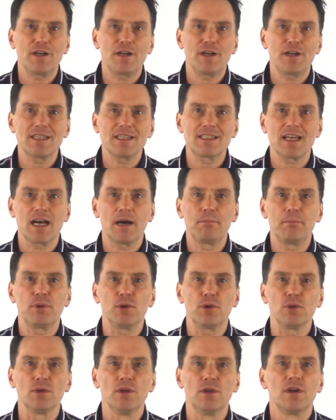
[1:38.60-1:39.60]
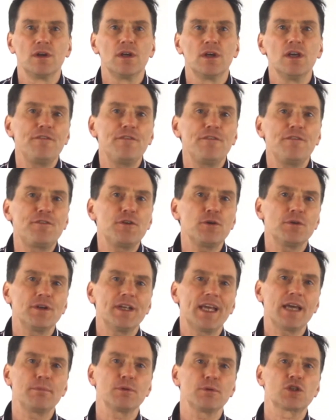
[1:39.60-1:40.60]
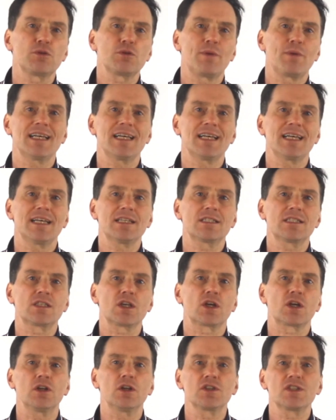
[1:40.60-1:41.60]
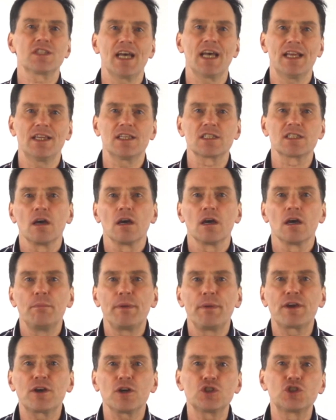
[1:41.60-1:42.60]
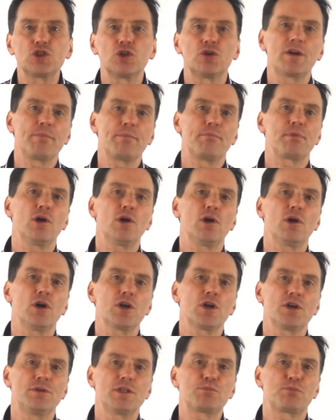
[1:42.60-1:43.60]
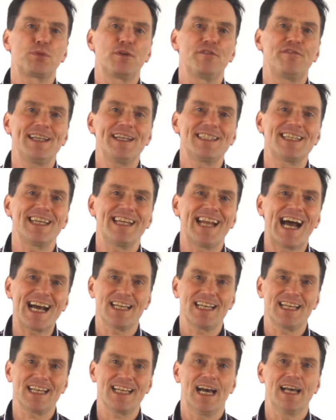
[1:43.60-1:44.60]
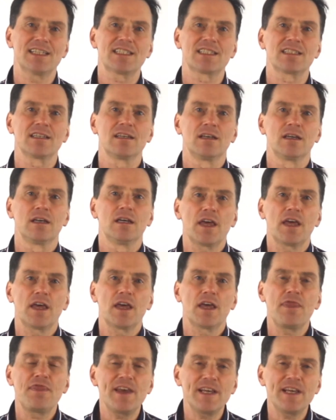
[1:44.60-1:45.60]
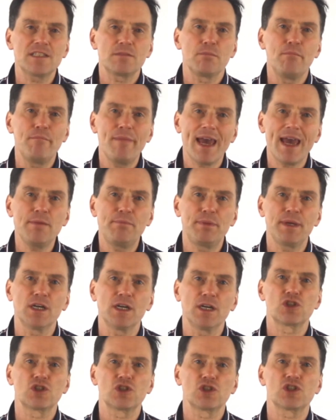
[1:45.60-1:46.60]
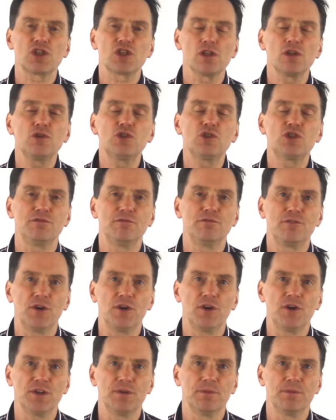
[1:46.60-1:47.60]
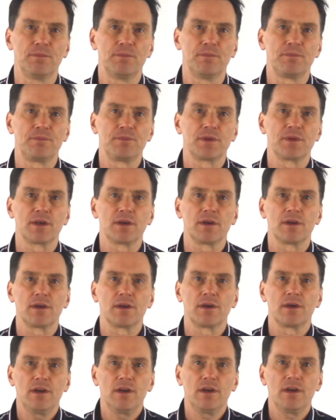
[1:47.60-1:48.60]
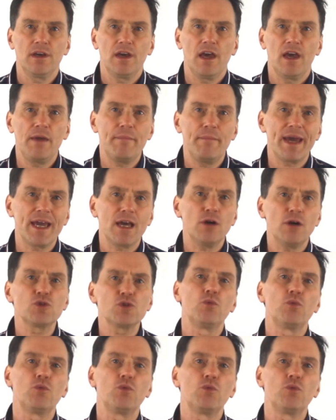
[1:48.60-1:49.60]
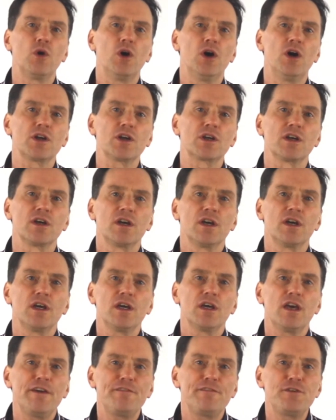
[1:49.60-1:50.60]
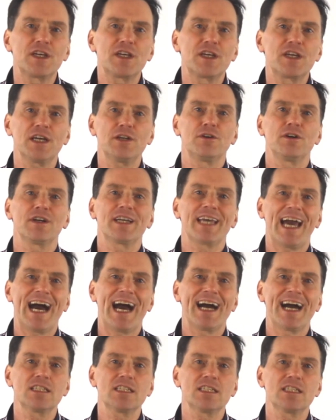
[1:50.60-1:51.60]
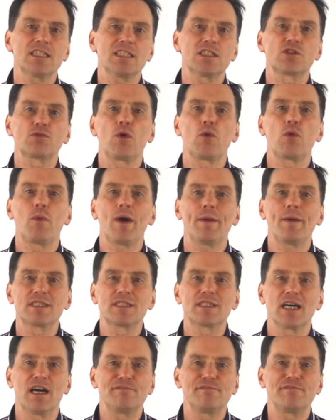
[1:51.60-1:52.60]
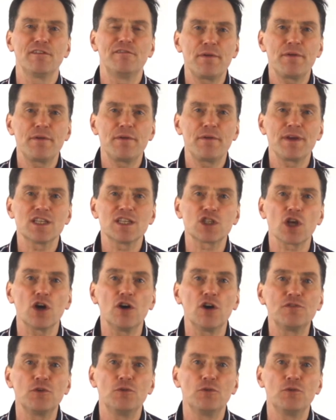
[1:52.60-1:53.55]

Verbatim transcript: For example, if you're unable to access the content because your employer is preventing access, then this may be a good solution for you. It may also work if you cannot get access to a website for various other